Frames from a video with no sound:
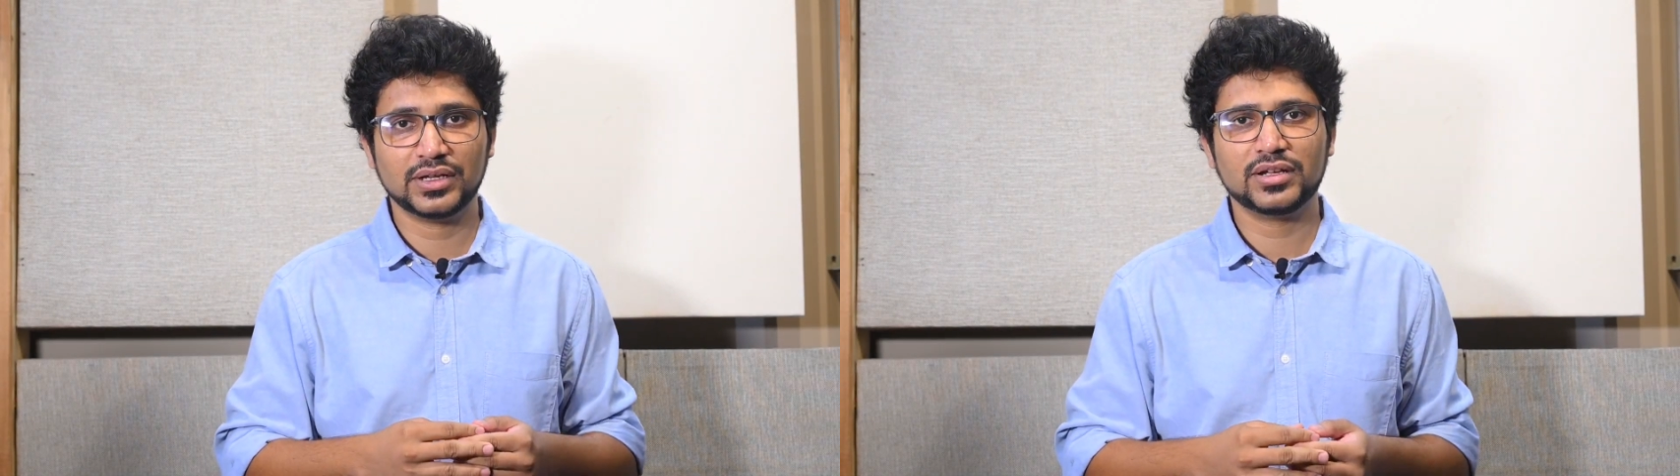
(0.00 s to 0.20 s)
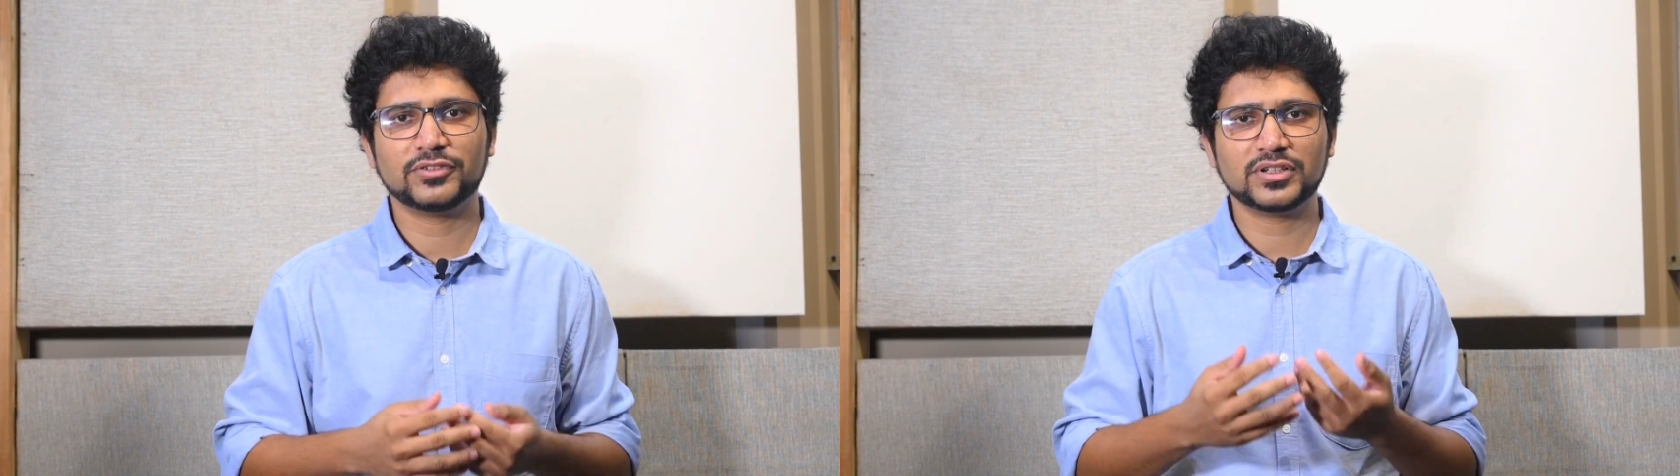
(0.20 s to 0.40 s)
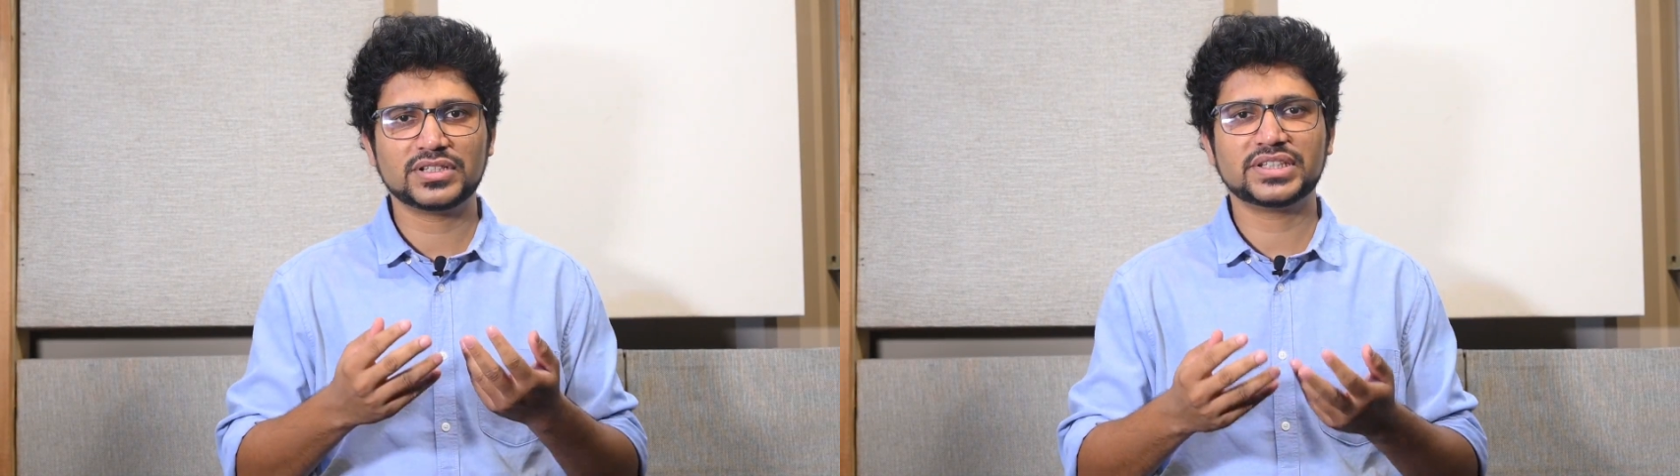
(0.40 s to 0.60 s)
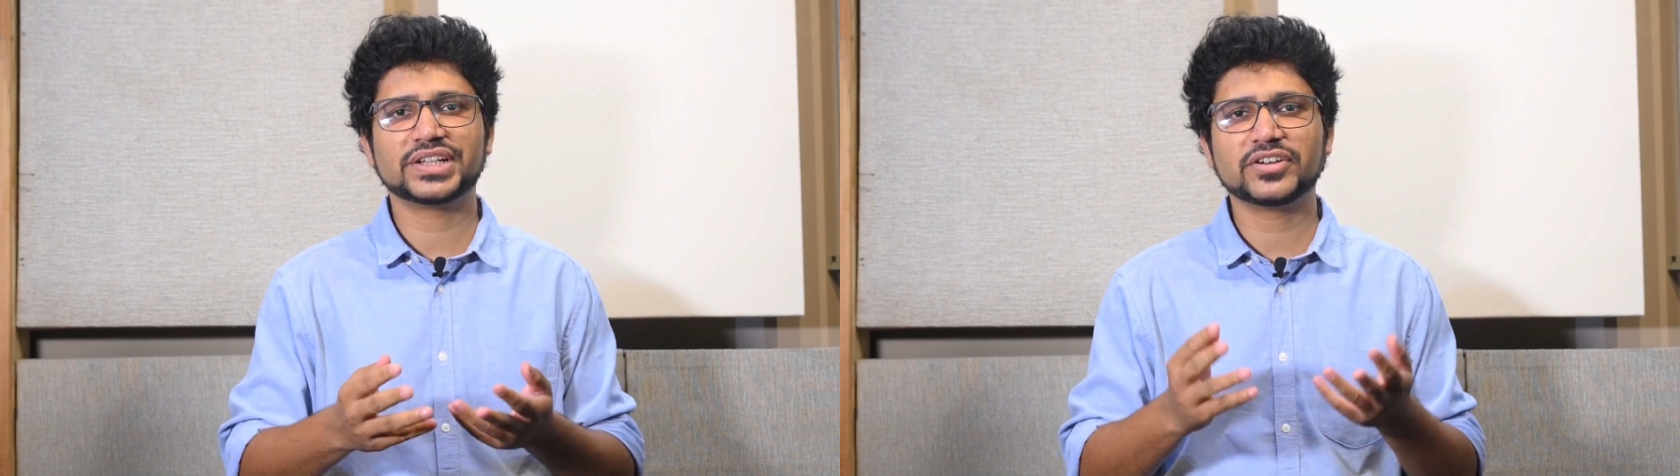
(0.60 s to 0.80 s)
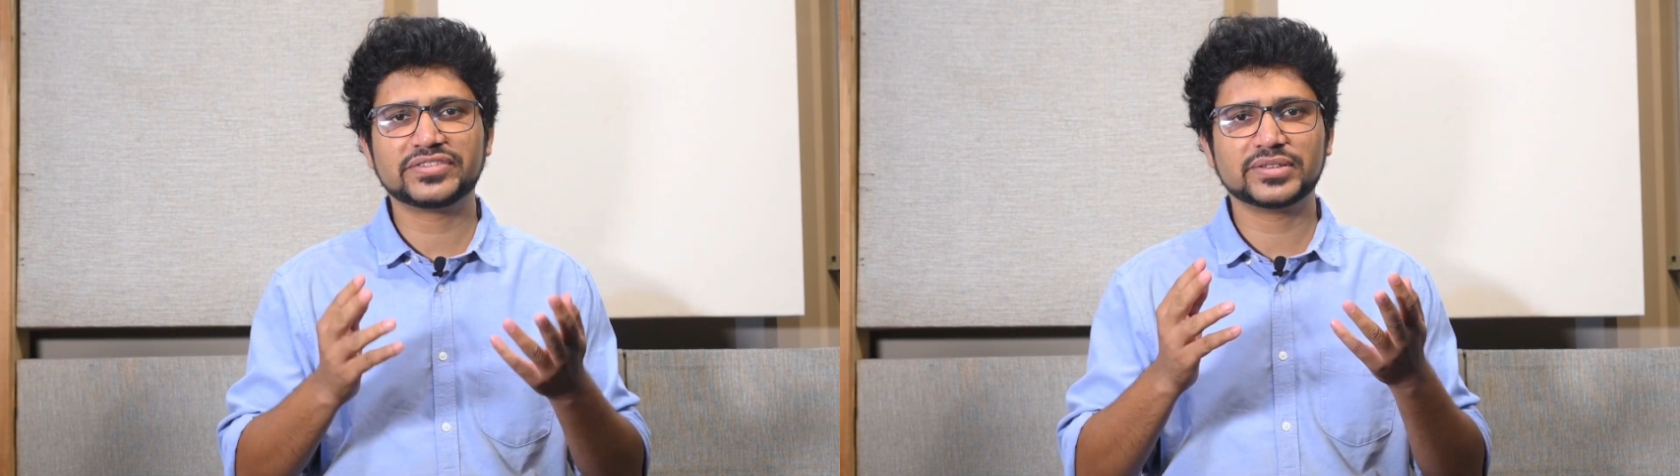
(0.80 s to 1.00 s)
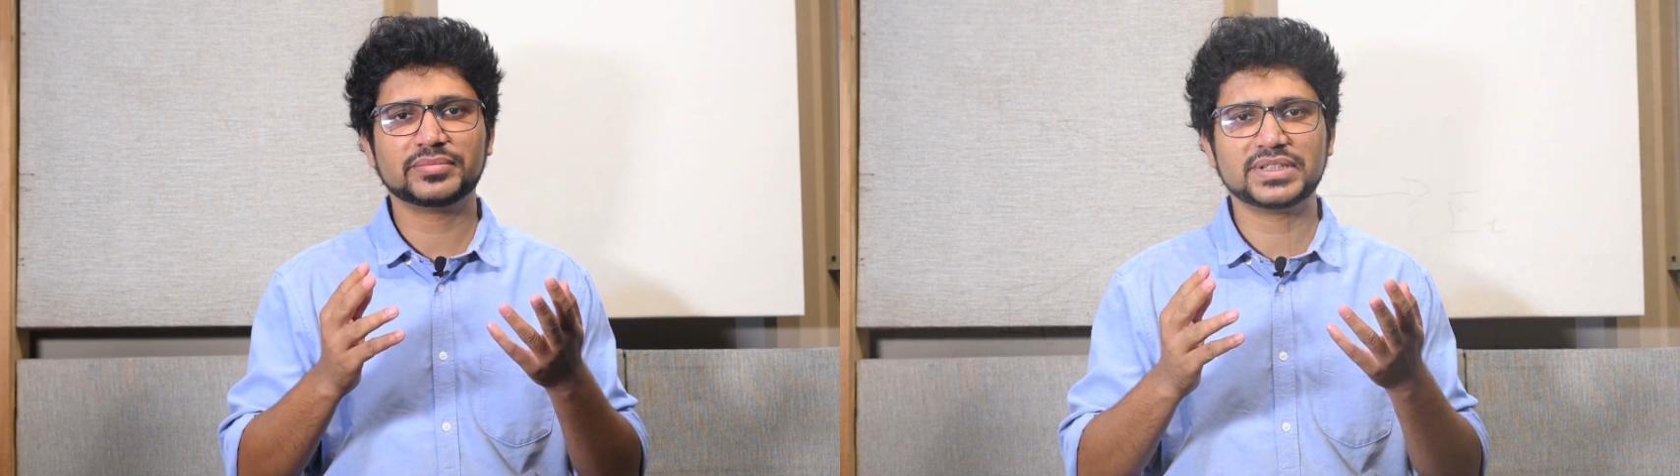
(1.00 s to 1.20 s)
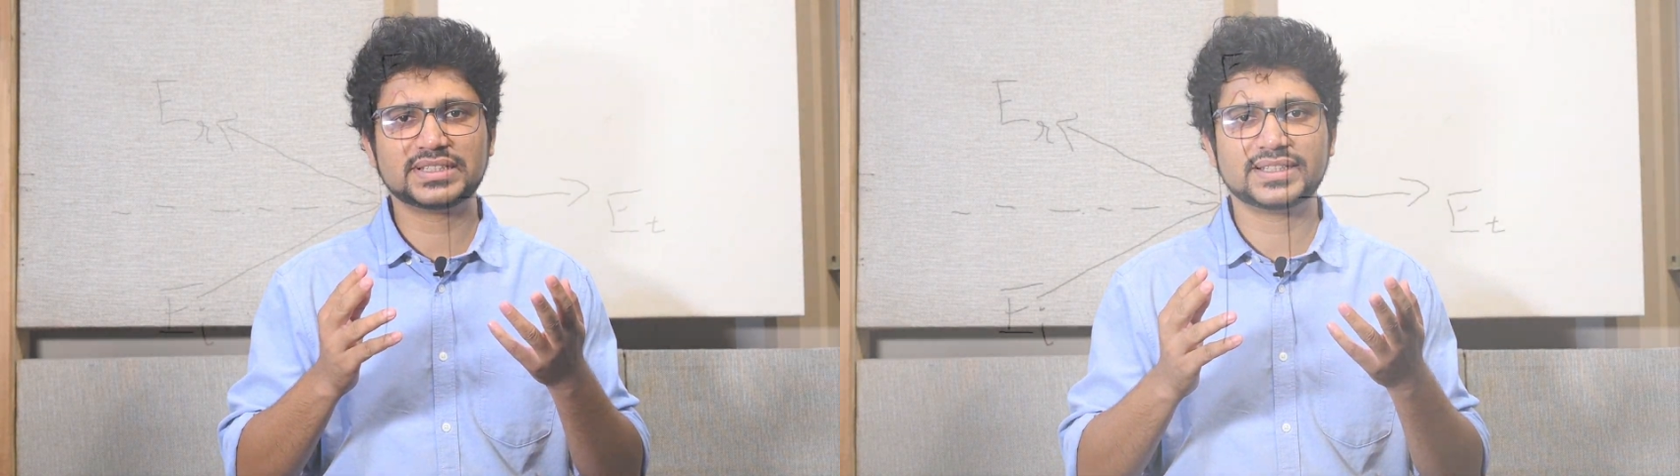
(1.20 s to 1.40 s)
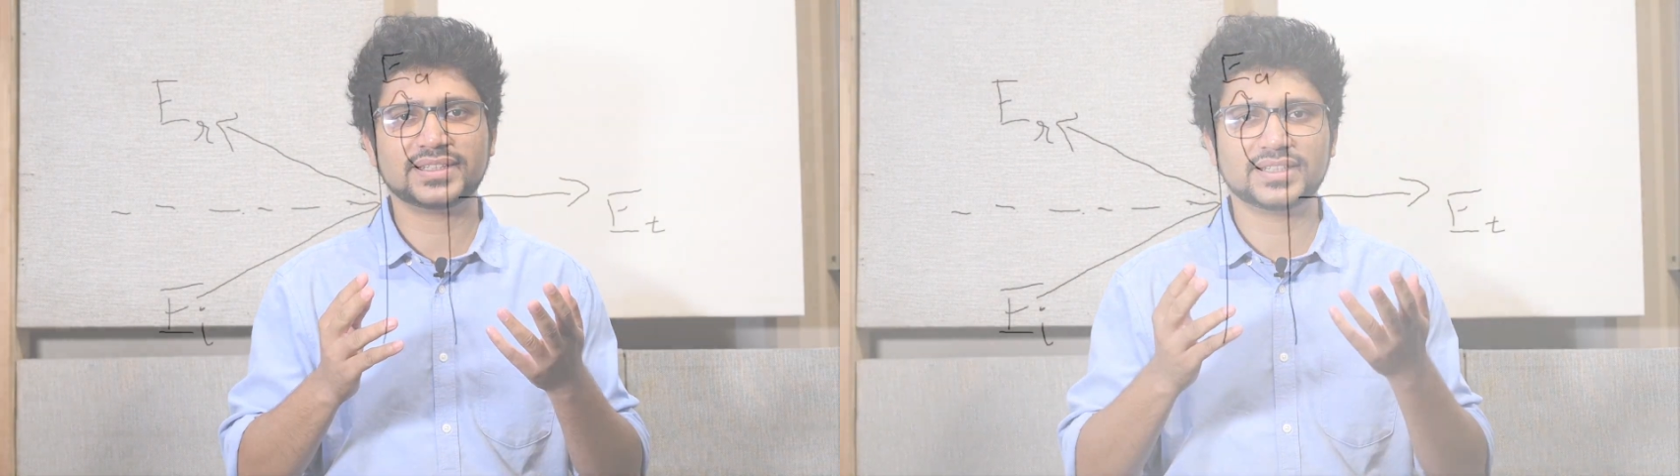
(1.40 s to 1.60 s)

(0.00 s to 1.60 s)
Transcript: For the sake of simplicity,